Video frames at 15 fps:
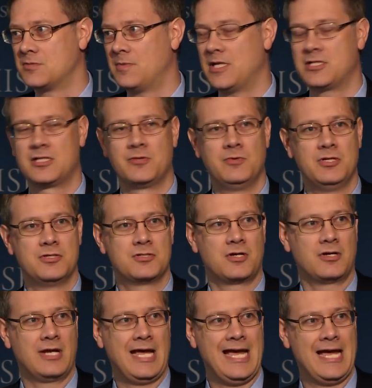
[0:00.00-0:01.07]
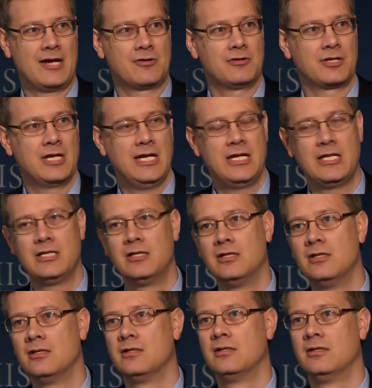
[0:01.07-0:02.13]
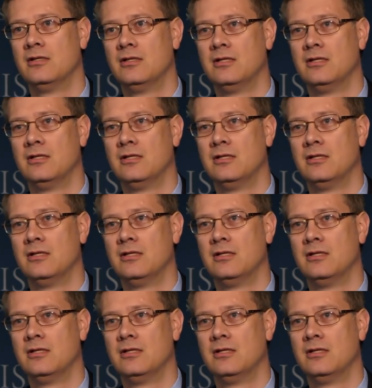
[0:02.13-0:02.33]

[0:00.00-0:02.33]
especially when you start aggregating